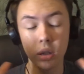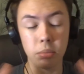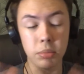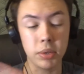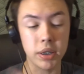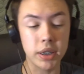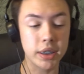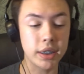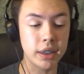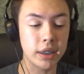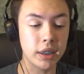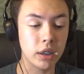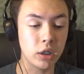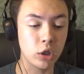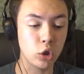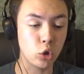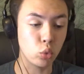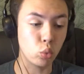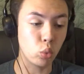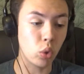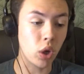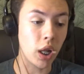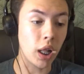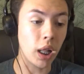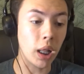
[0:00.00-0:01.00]

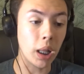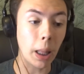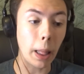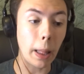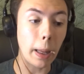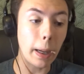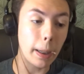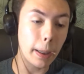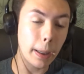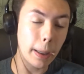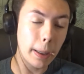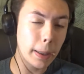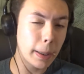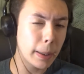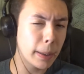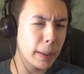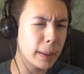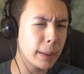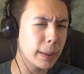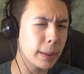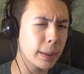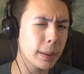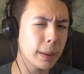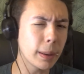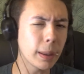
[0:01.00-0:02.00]
because well,
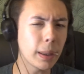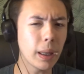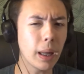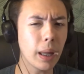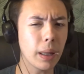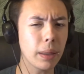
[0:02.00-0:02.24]
they,